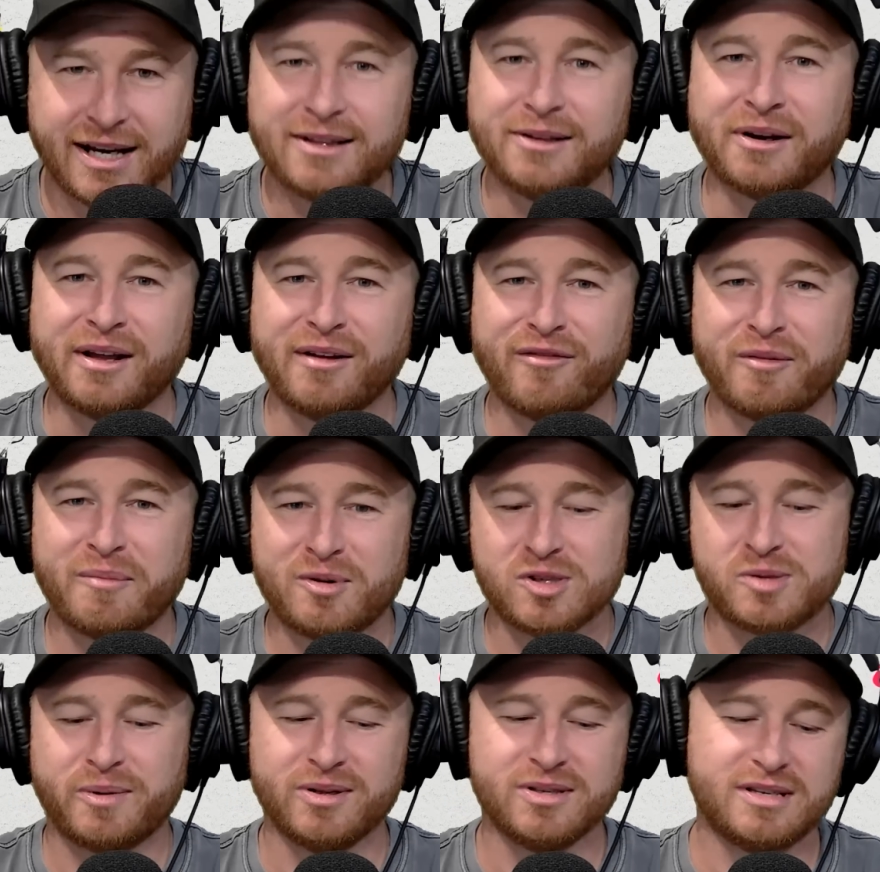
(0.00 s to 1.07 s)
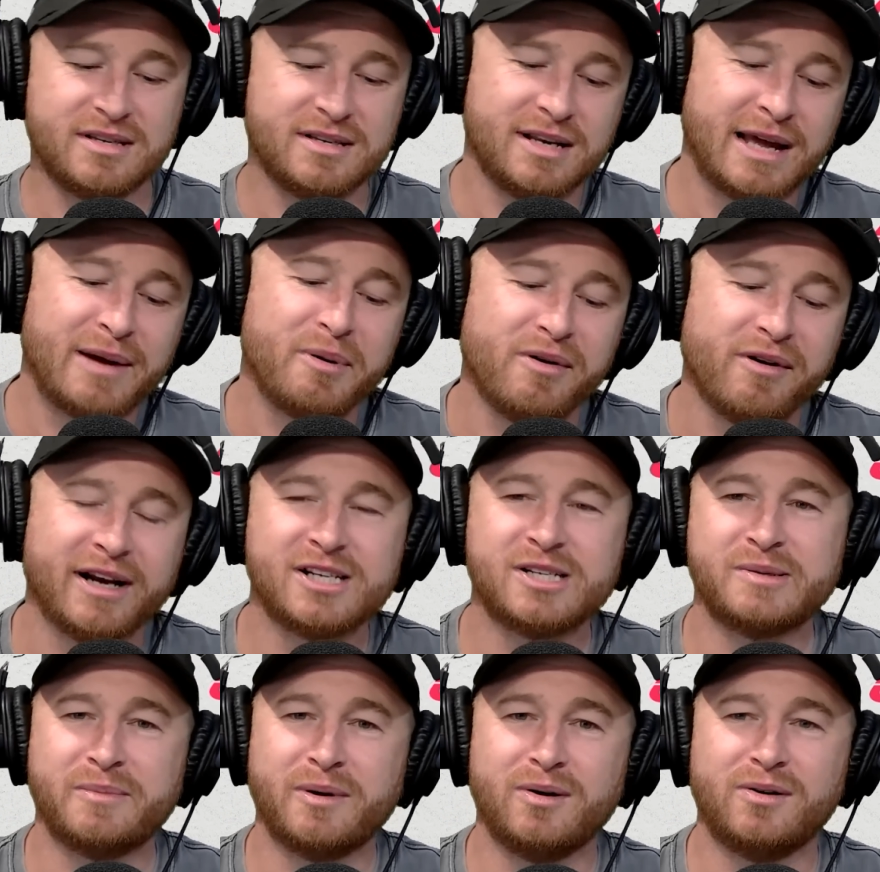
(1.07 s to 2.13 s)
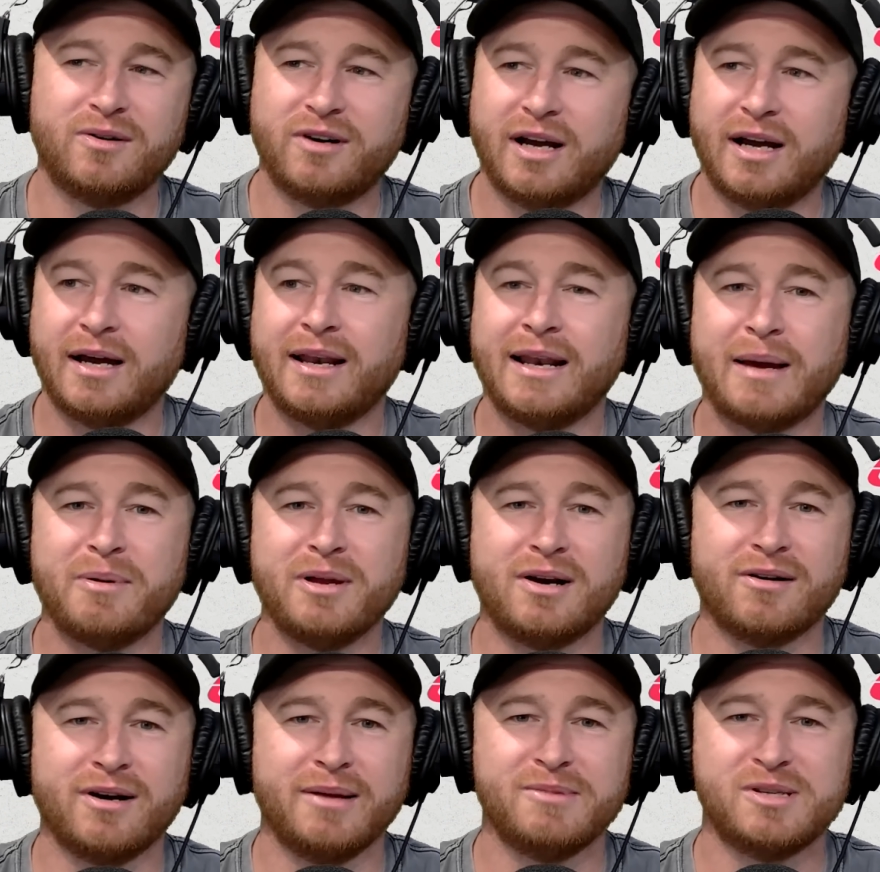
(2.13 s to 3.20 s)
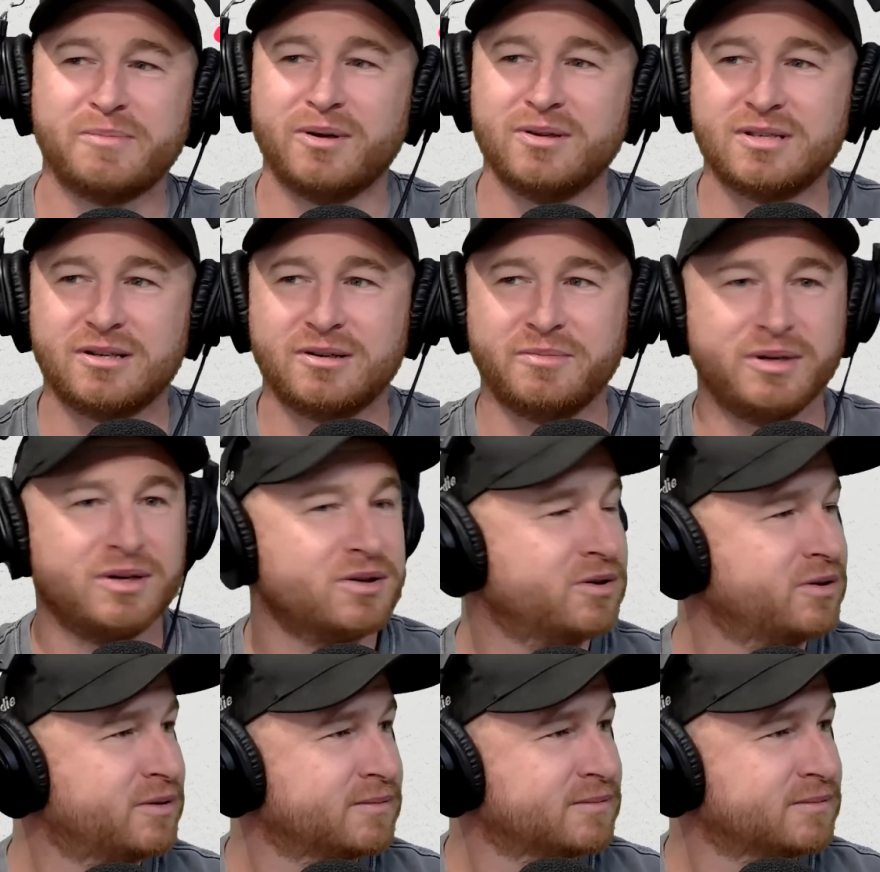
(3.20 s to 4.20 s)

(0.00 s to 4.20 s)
are looking for more sponsors. A Nappy Rash or a Nappy Cream sponsor would be good.